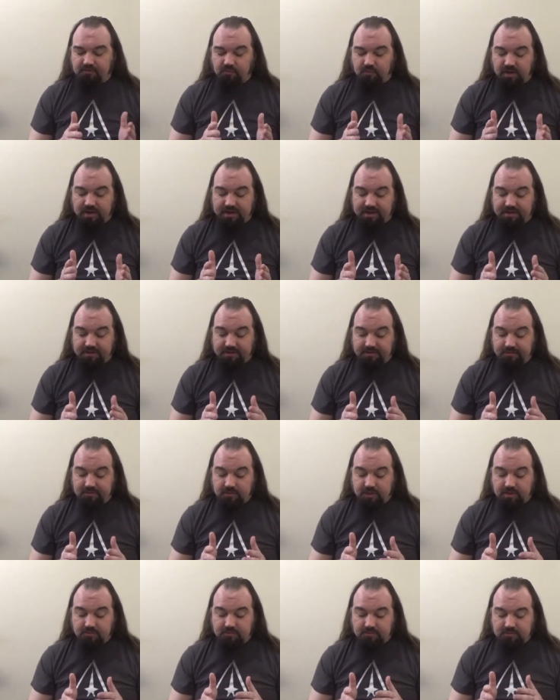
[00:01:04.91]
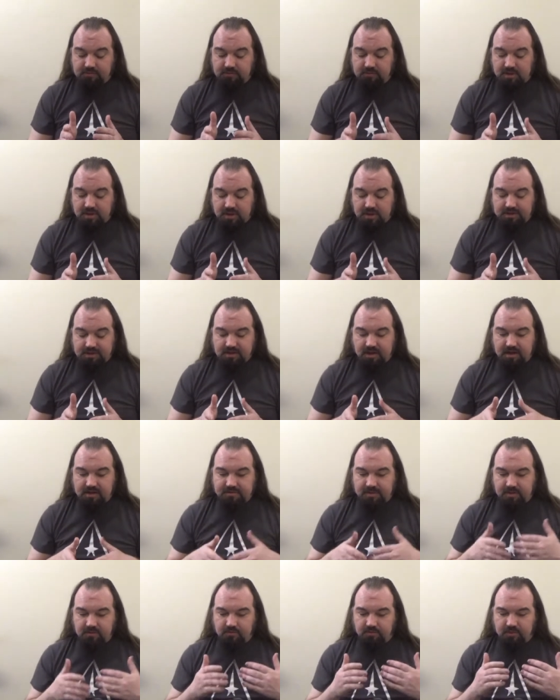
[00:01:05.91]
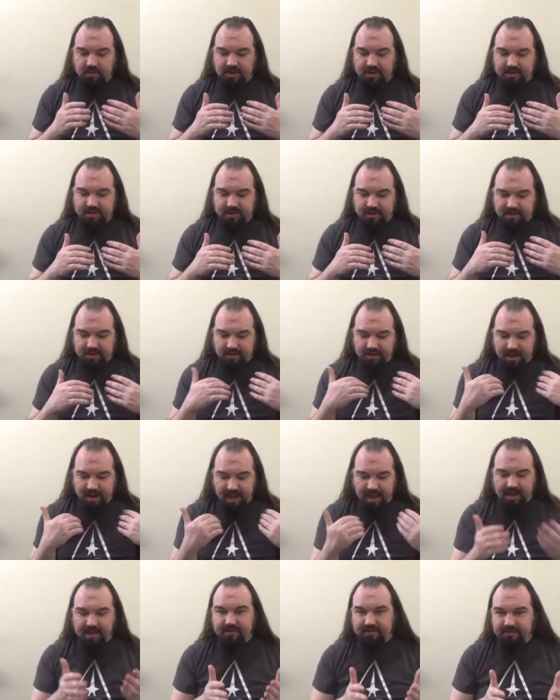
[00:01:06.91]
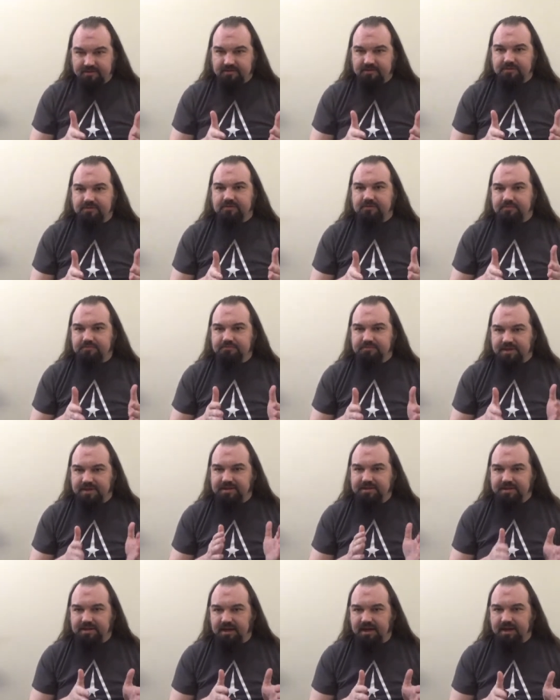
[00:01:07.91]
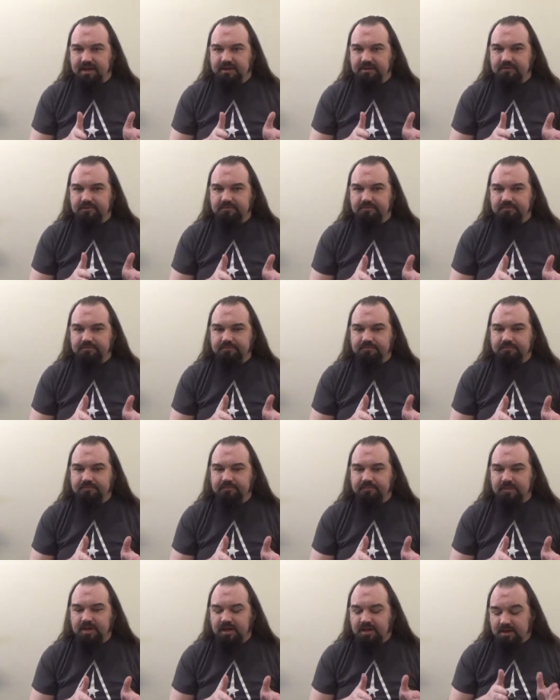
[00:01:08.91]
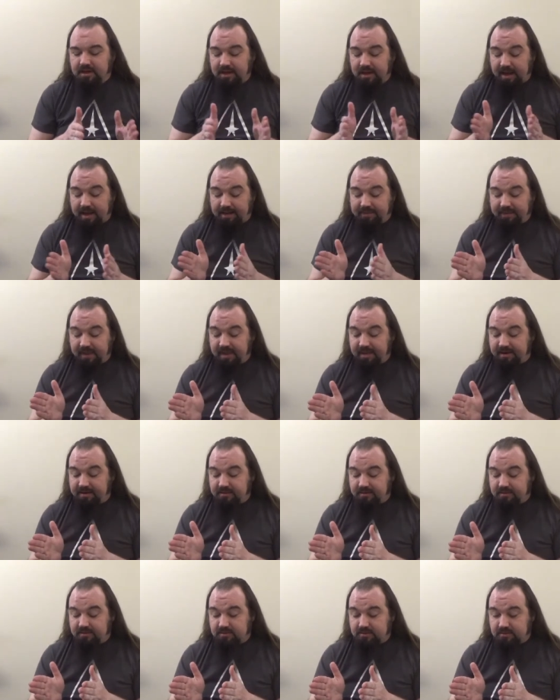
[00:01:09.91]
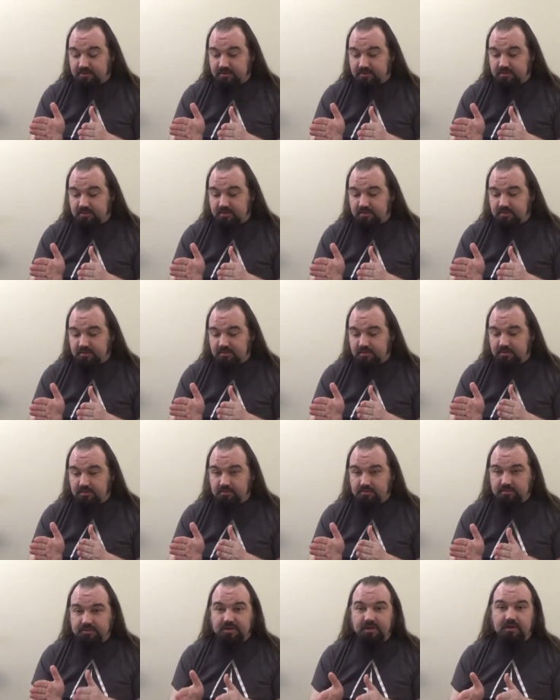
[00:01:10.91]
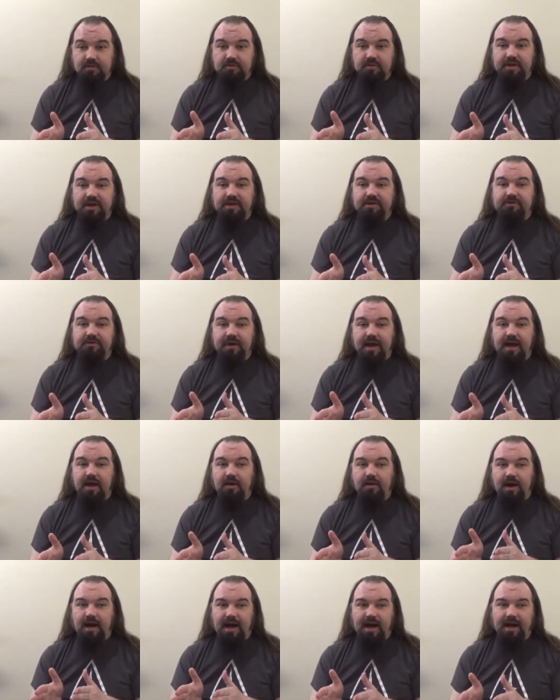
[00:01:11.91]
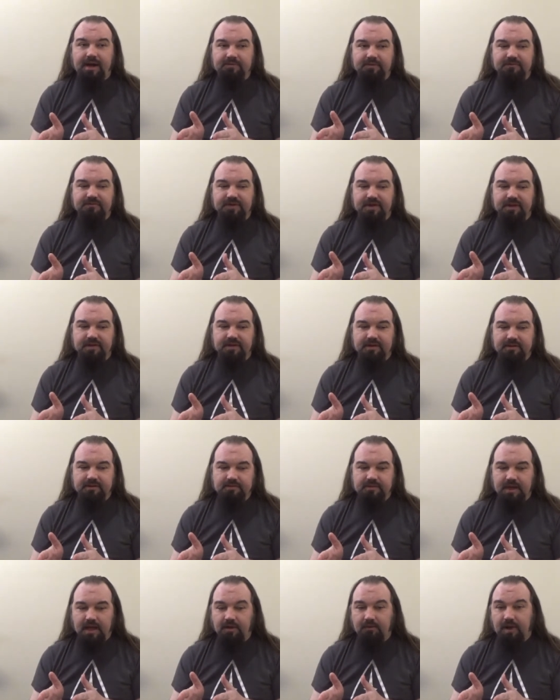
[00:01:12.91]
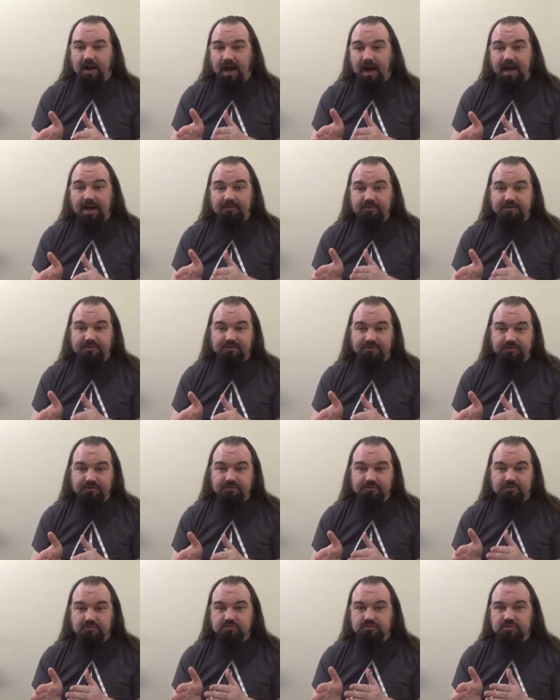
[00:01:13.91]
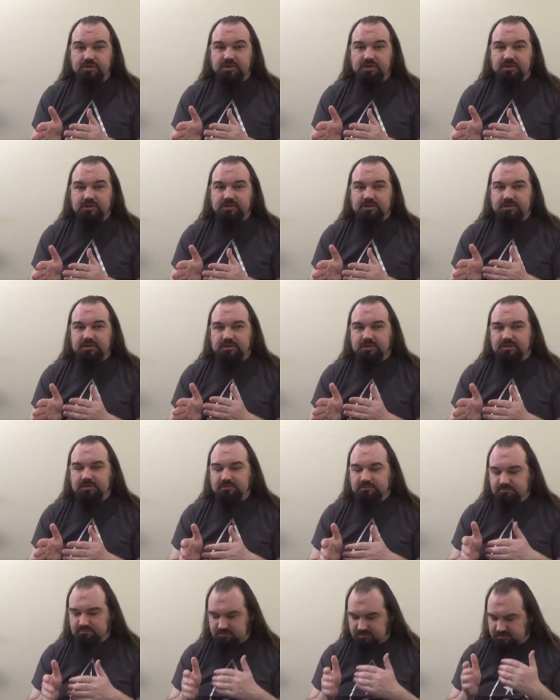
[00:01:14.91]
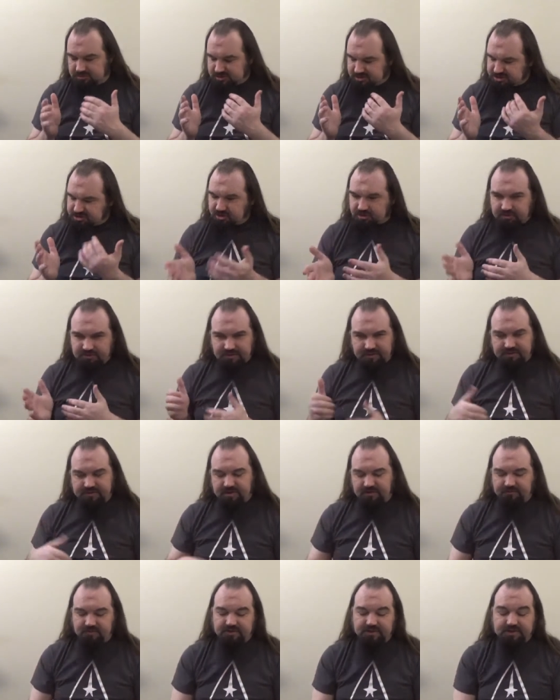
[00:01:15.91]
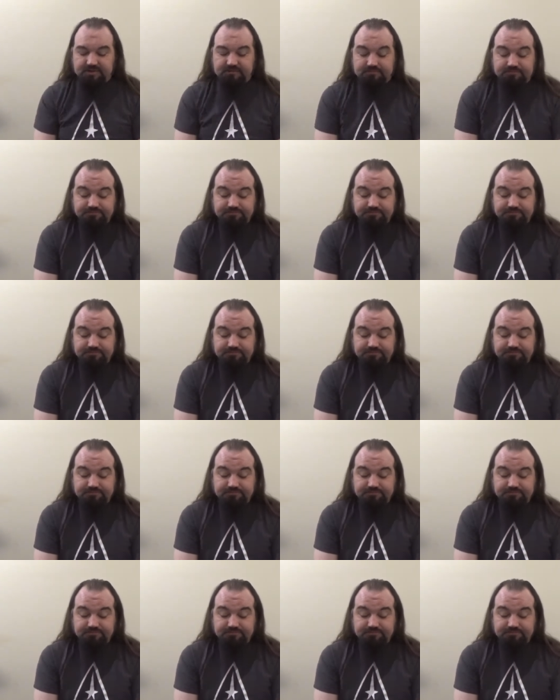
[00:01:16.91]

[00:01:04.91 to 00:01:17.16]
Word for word: One is one talks about what has been done, and then we'll talk, we'll get into how I would have done, how I would do certain things differently.